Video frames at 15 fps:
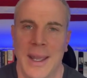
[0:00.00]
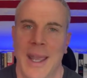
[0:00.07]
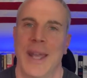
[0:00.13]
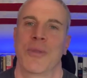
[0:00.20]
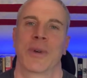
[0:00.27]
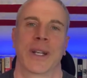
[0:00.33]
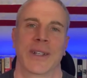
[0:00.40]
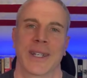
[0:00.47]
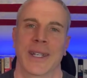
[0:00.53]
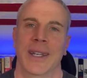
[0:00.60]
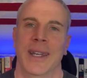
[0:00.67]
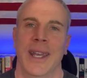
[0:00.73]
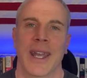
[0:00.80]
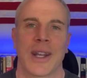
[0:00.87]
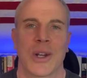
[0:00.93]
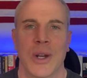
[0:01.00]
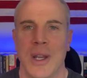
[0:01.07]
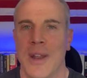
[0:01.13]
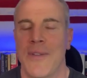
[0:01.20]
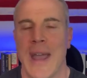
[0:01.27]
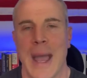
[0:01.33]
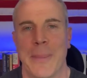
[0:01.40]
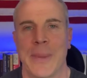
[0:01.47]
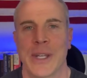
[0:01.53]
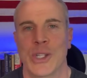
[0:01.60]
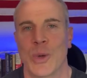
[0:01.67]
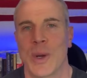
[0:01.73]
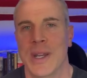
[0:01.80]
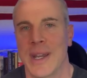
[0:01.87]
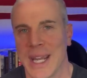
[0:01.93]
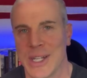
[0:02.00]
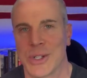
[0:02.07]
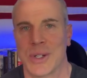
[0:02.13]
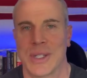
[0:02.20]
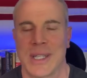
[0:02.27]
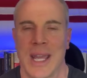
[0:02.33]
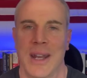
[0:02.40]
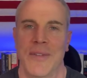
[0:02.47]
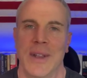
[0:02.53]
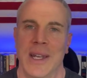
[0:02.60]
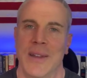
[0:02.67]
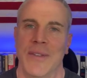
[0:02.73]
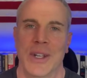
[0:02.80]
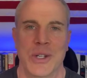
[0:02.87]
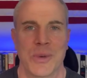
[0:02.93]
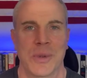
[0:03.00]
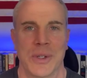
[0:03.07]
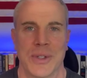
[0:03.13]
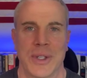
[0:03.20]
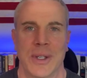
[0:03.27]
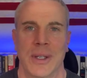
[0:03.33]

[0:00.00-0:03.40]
And really, it couldn't have happened to a nicer set of individuals.